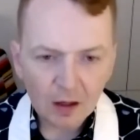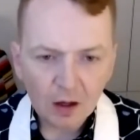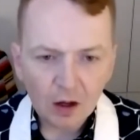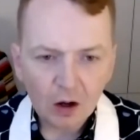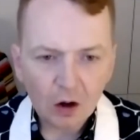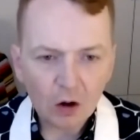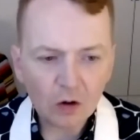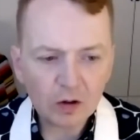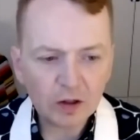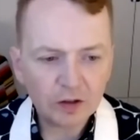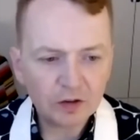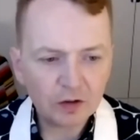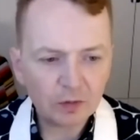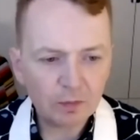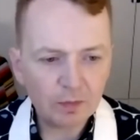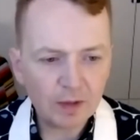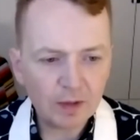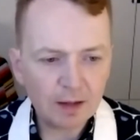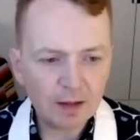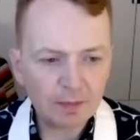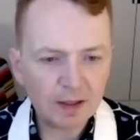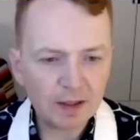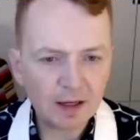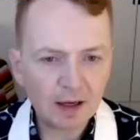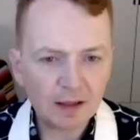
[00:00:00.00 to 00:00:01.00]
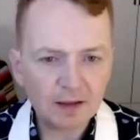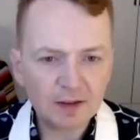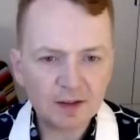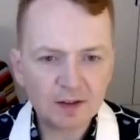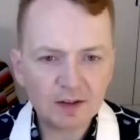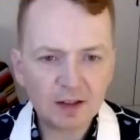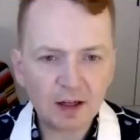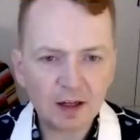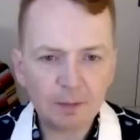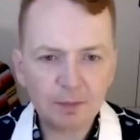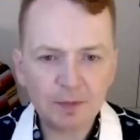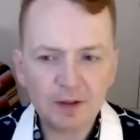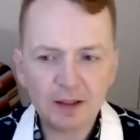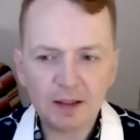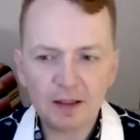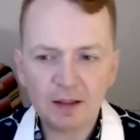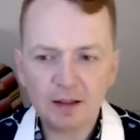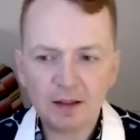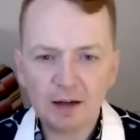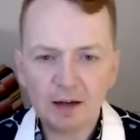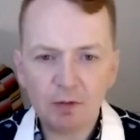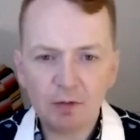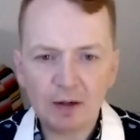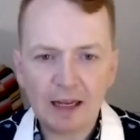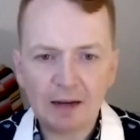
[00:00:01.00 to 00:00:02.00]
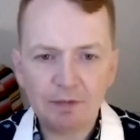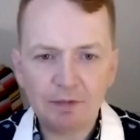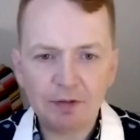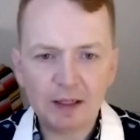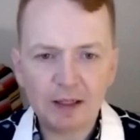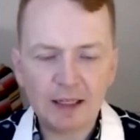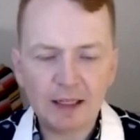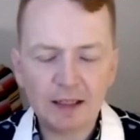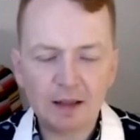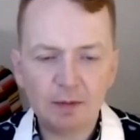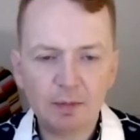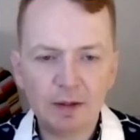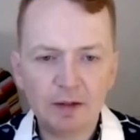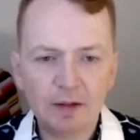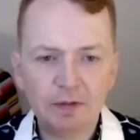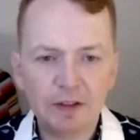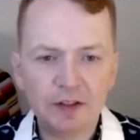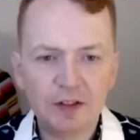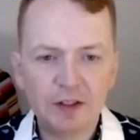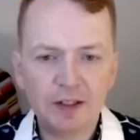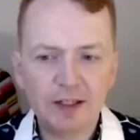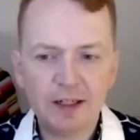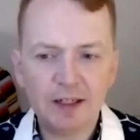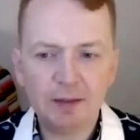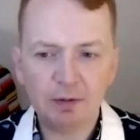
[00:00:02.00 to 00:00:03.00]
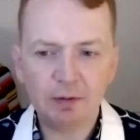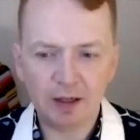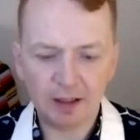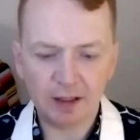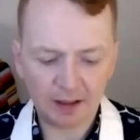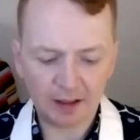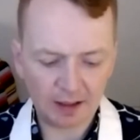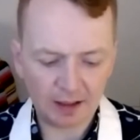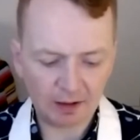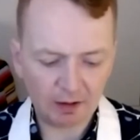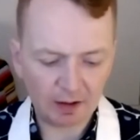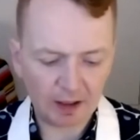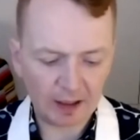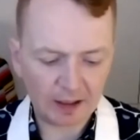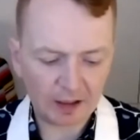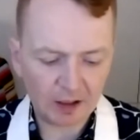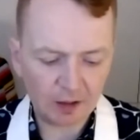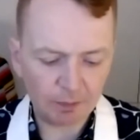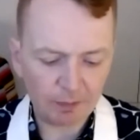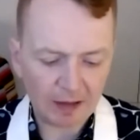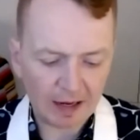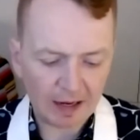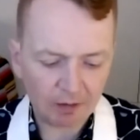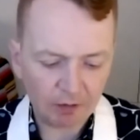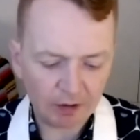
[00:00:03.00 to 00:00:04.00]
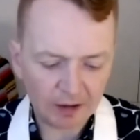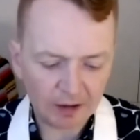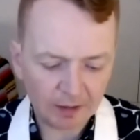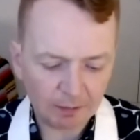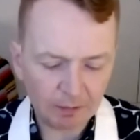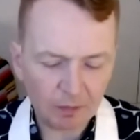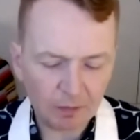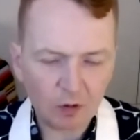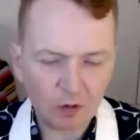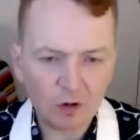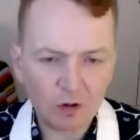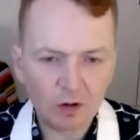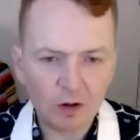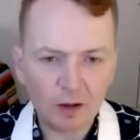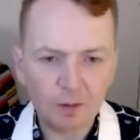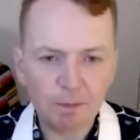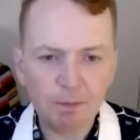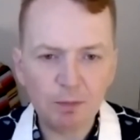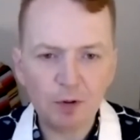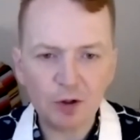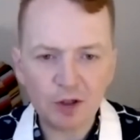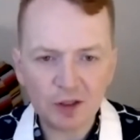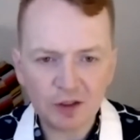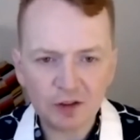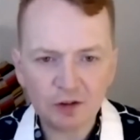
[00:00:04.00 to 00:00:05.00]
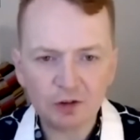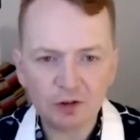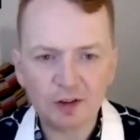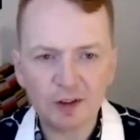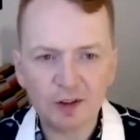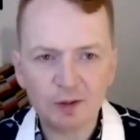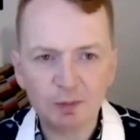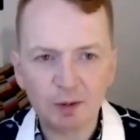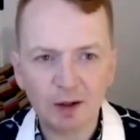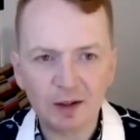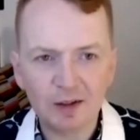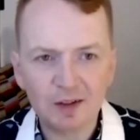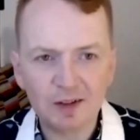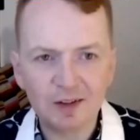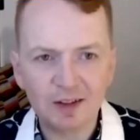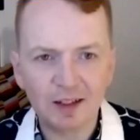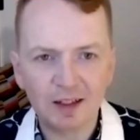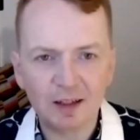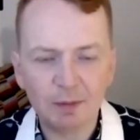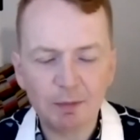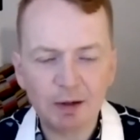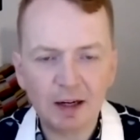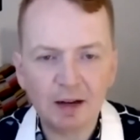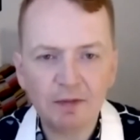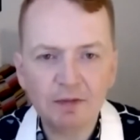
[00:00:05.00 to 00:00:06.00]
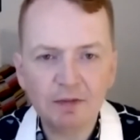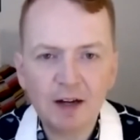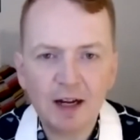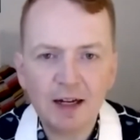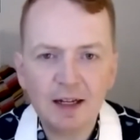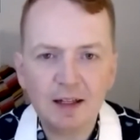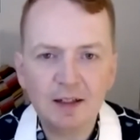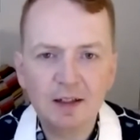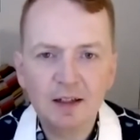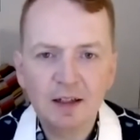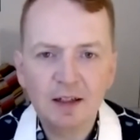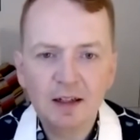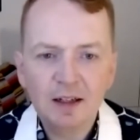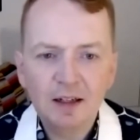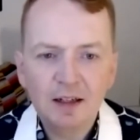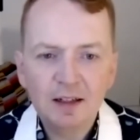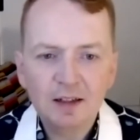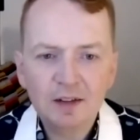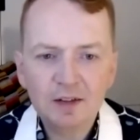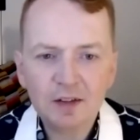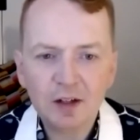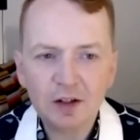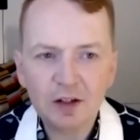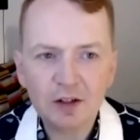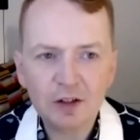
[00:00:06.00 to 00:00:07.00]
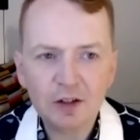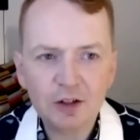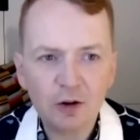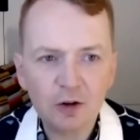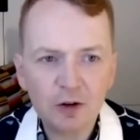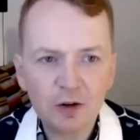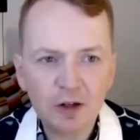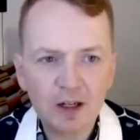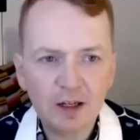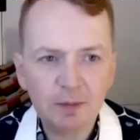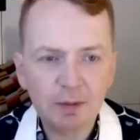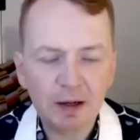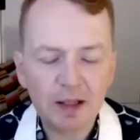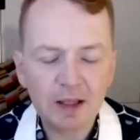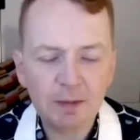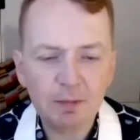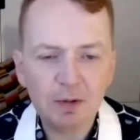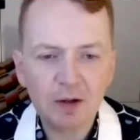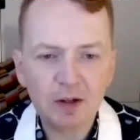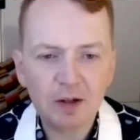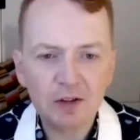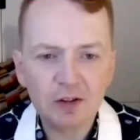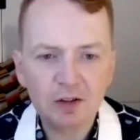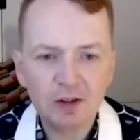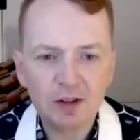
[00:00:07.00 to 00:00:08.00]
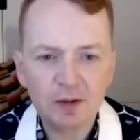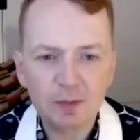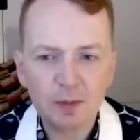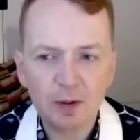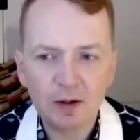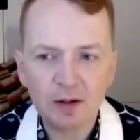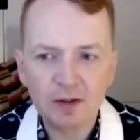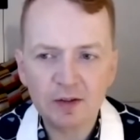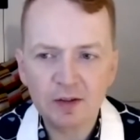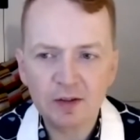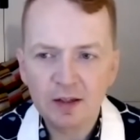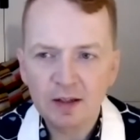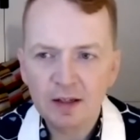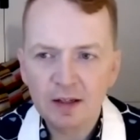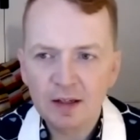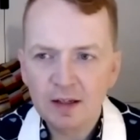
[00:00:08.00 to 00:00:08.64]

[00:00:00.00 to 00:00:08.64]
Okay, so maybe I'll stop there and we'll have a little bit of a tea break, and I'll come back with the more Buddhist response then. I mean, I've kind of started talking about the Buddhist response.